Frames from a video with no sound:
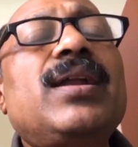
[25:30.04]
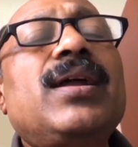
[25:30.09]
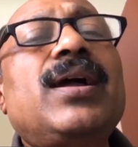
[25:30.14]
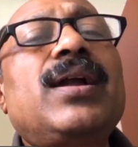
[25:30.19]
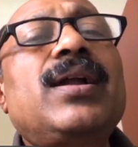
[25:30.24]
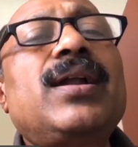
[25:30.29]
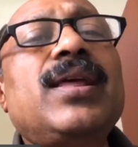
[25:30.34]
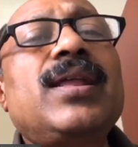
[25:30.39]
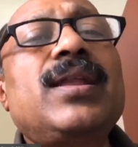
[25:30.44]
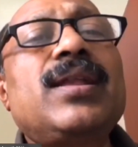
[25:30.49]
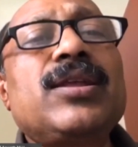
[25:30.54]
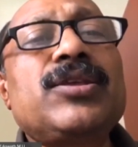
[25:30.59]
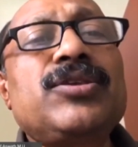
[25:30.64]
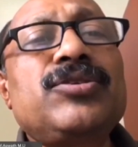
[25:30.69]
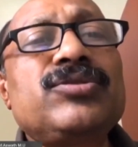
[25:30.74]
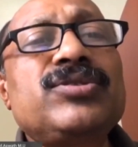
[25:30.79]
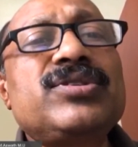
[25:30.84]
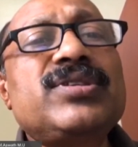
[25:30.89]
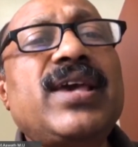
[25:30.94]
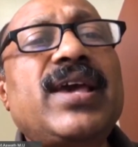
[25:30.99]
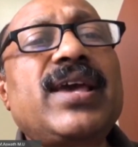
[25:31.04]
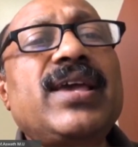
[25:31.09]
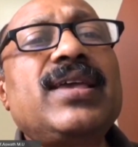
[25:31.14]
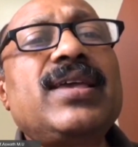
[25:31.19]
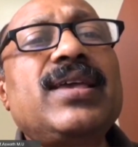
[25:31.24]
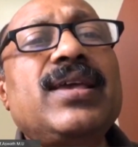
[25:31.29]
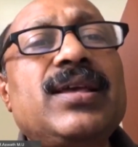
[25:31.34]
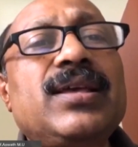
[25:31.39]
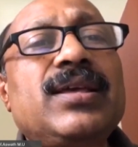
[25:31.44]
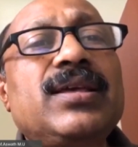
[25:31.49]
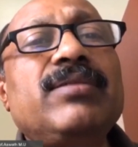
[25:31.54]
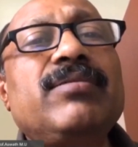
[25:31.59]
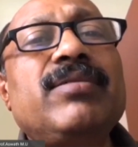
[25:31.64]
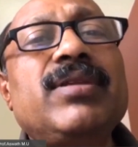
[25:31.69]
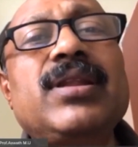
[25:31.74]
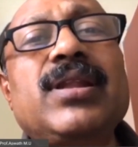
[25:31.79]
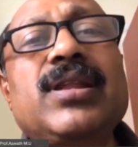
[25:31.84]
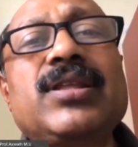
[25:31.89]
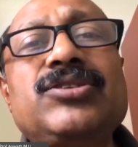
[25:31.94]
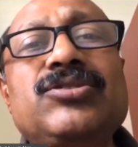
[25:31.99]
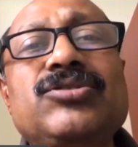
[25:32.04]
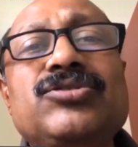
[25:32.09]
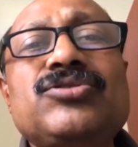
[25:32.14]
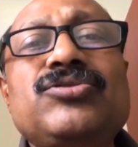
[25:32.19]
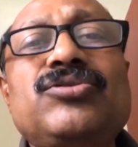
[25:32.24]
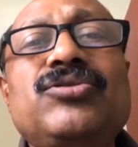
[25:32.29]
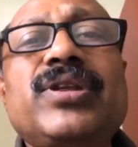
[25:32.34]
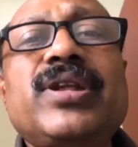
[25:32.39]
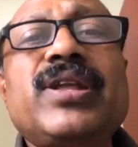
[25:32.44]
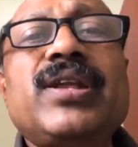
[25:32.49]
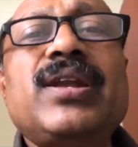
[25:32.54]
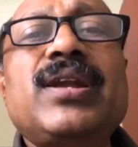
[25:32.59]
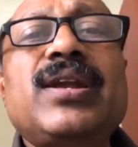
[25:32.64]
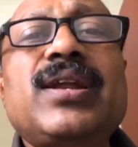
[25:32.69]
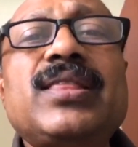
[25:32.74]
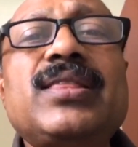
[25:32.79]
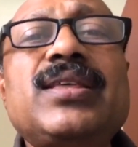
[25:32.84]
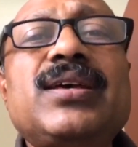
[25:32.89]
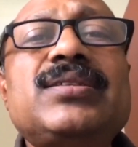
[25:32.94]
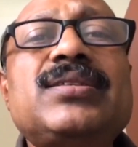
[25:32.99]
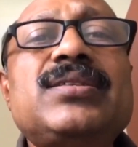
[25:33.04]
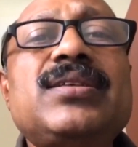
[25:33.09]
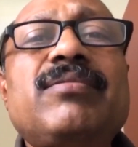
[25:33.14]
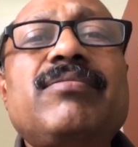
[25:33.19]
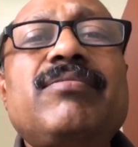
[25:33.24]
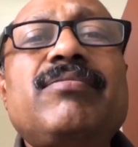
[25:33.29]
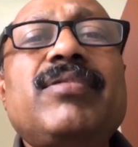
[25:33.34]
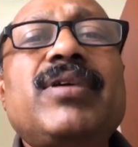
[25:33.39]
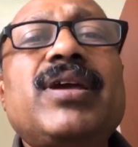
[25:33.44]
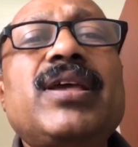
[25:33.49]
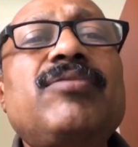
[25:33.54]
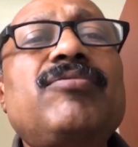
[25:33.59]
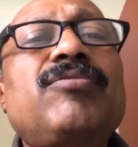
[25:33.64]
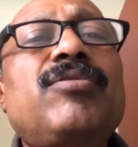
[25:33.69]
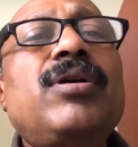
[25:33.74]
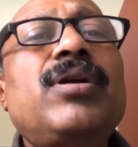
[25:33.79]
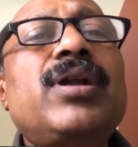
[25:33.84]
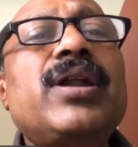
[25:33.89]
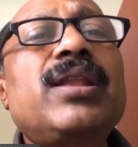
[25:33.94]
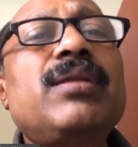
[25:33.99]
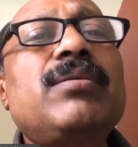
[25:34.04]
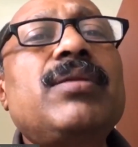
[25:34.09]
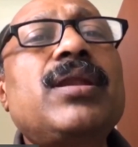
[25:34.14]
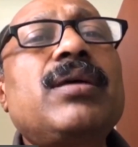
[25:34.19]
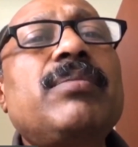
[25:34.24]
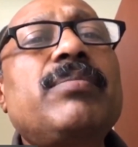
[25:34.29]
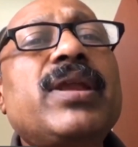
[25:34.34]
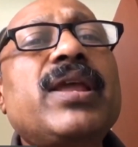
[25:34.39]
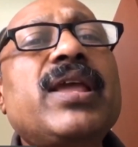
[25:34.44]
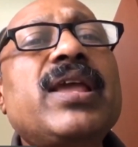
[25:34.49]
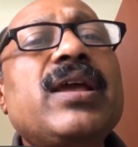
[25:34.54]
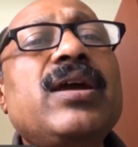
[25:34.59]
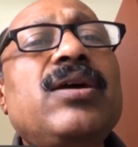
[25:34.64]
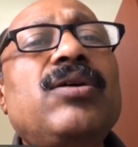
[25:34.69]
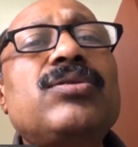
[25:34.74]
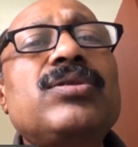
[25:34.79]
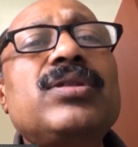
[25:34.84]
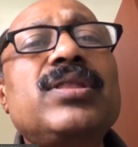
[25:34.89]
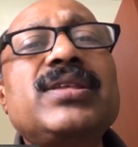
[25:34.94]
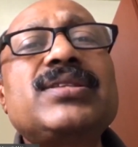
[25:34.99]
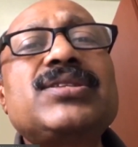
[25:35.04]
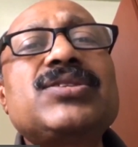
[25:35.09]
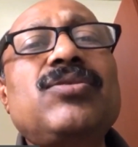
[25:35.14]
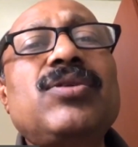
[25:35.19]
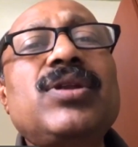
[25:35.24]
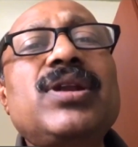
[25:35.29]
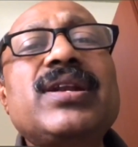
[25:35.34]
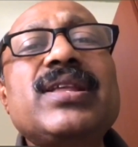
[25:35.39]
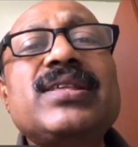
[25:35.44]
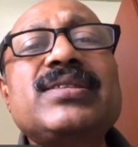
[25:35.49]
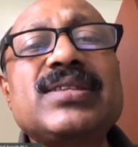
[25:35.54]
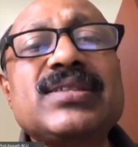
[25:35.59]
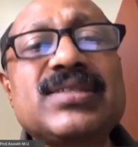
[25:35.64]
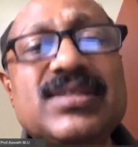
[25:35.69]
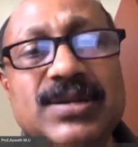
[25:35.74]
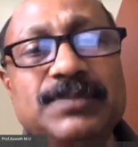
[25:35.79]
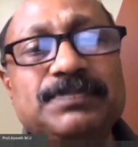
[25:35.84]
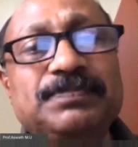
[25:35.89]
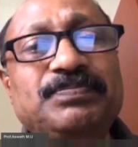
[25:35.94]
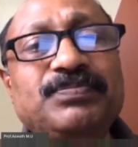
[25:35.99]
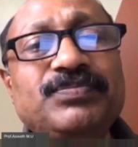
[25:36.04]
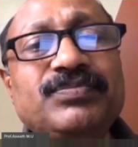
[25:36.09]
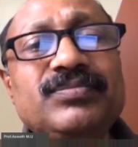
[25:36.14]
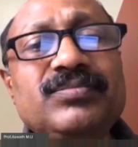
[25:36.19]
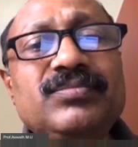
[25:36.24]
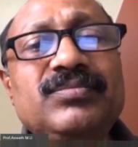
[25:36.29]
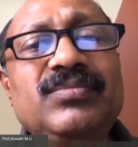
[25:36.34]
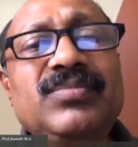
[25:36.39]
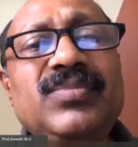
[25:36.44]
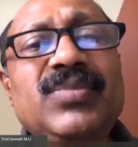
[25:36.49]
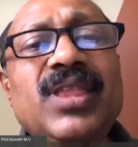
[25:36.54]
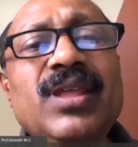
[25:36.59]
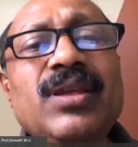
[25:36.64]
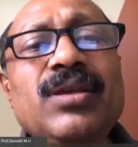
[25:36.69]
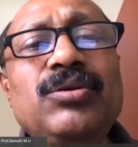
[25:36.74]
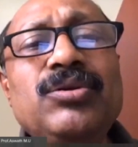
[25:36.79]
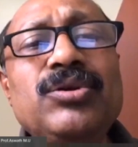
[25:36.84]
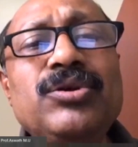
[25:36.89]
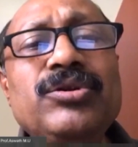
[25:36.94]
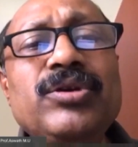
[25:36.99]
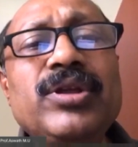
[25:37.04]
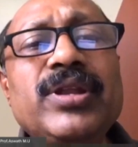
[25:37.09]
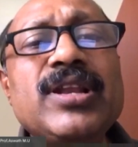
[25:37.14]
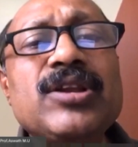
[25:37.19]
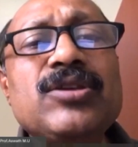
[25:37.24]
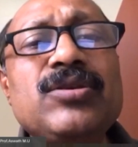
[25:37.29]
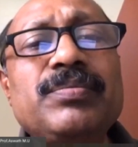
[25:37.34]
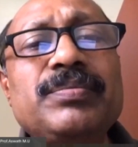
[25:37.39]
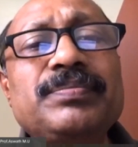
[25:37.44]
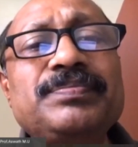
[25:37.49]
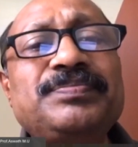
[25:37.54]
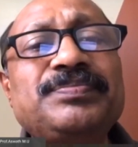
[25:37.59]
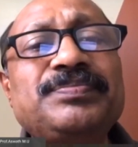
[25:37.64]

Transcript: under QCI, even Jose Korean and others are involved in bringing out the quality system. Over to you, Anil Kumar.